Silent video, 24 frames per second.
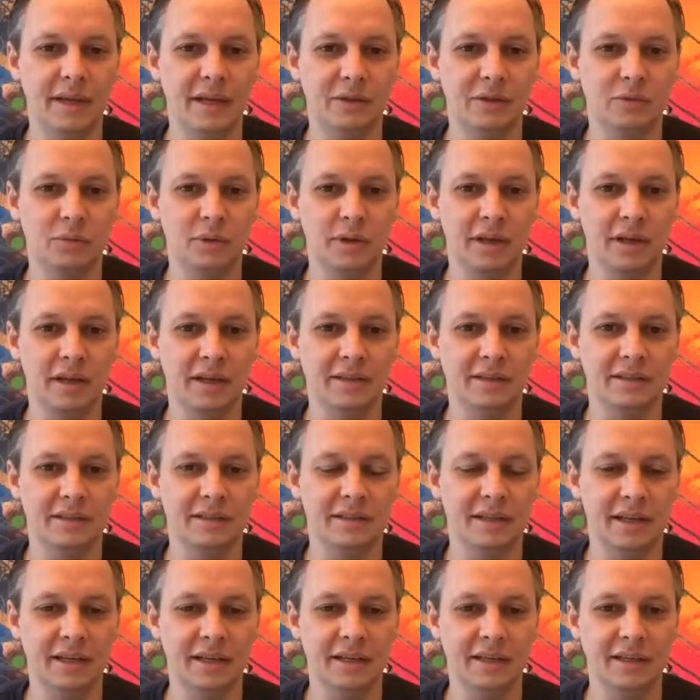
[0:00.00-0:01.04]
that we can
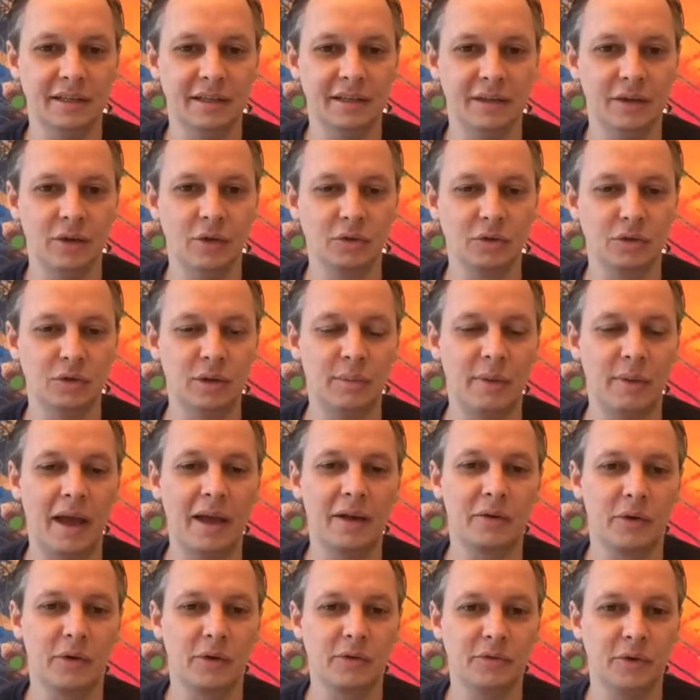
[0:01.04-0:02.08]
say go to the
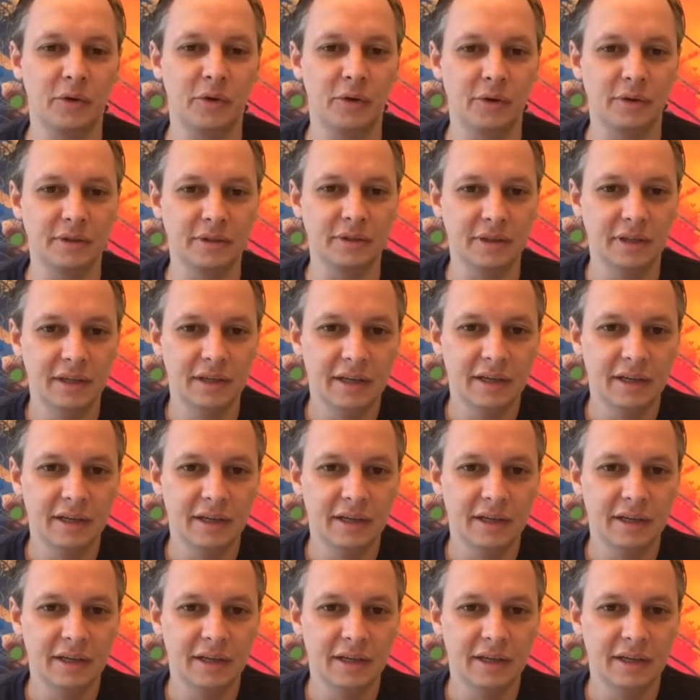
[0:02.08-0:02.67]
microphone